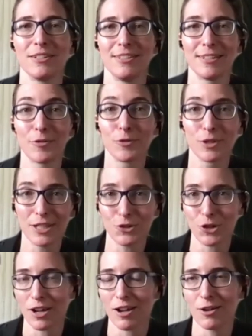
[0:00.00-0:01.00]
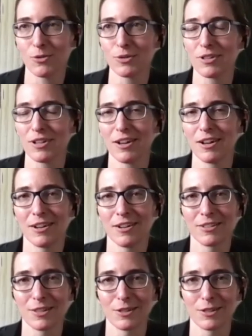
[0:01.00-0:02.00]
definitely check out uh,
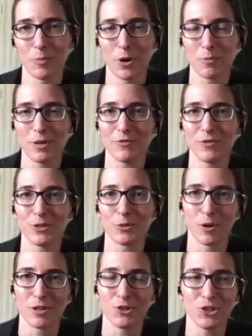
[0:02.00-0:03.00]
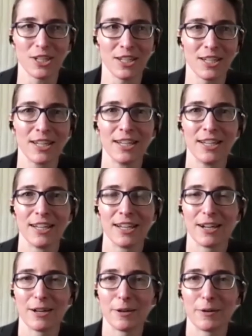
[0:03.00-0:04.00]
the Department of Entomology
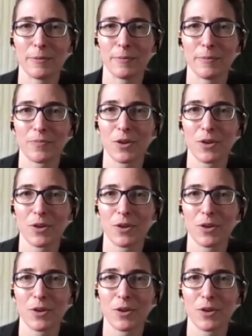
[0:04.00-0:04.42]
um,